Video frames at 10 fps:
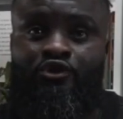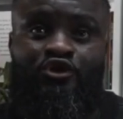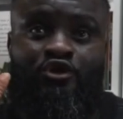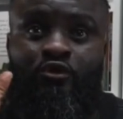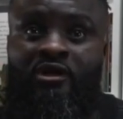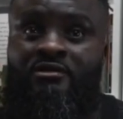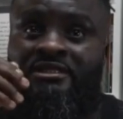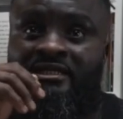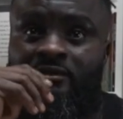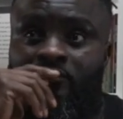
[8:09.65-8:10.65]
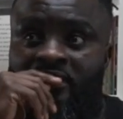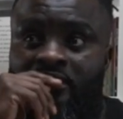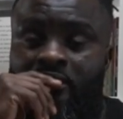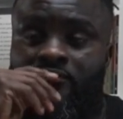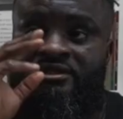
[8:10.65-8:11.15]
just look outside the
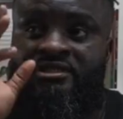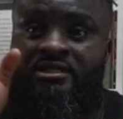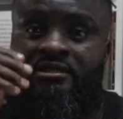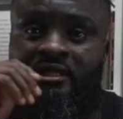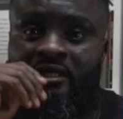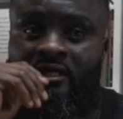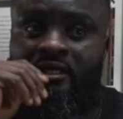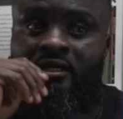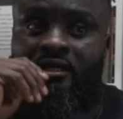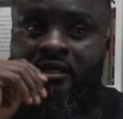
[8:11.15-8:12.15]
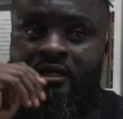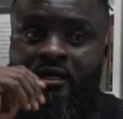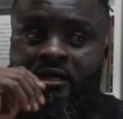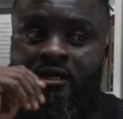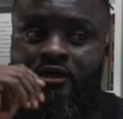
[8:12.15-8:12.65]
window, sit there,
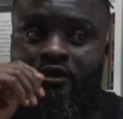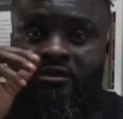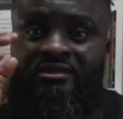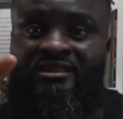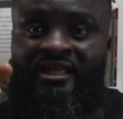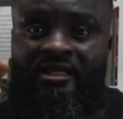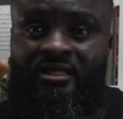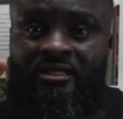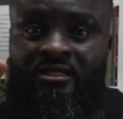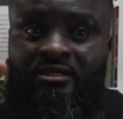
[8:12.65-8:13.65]
not think,